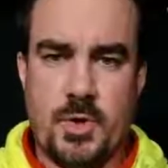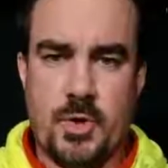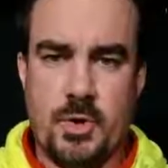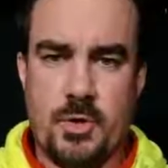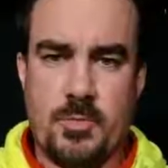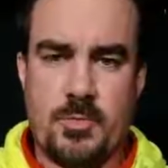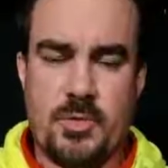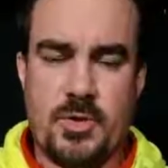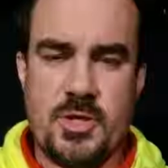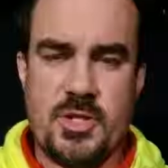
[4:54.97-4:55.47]

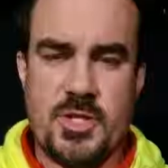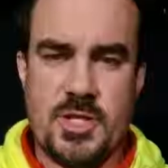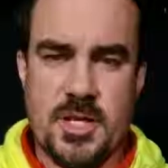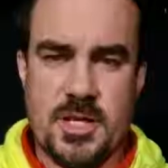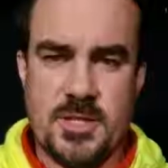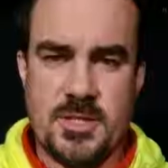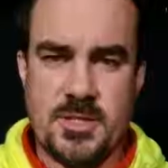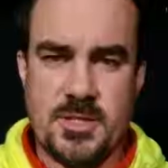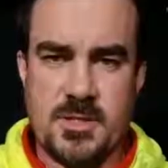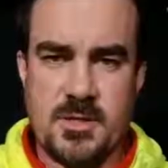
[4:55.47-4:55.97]
your
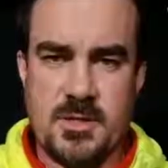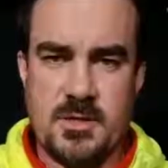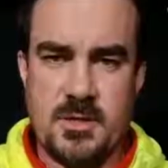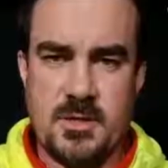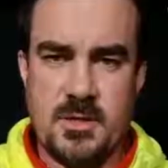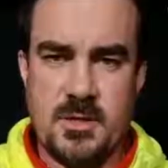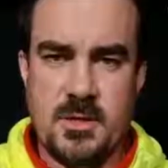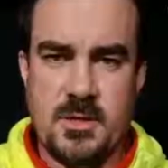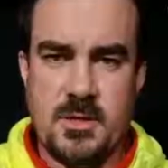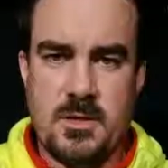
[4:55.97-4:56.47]
appreciation
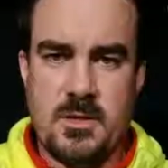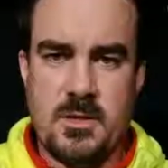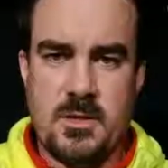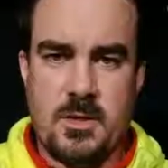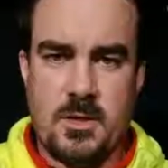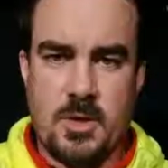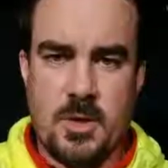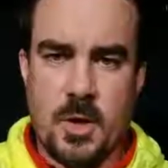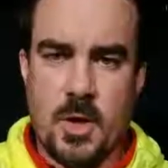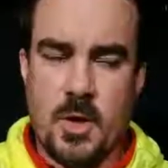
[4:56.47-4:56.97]

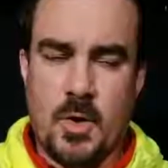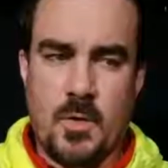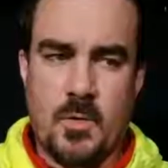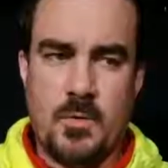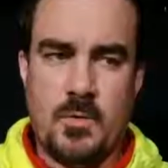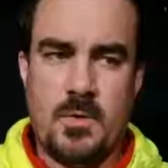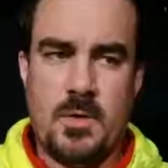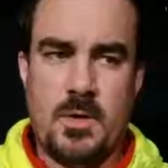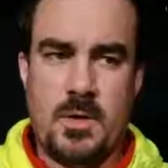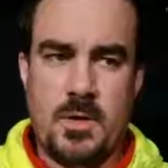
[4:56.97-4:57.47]
go
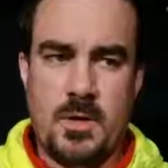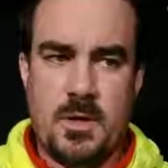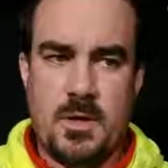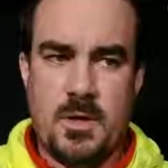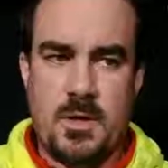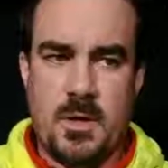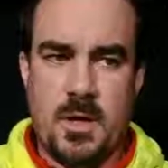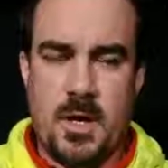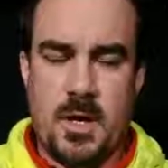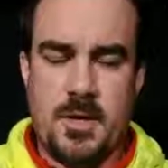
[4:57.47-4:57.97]

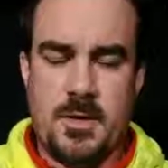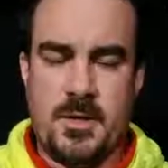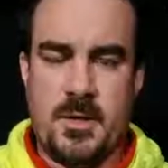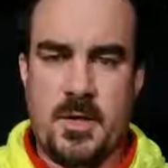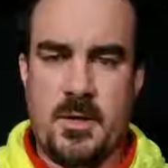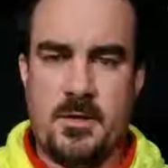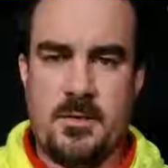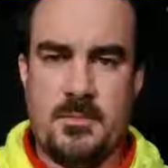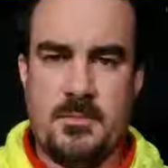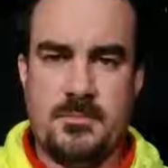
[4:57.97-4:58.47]

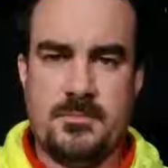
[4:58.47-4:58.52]
undone.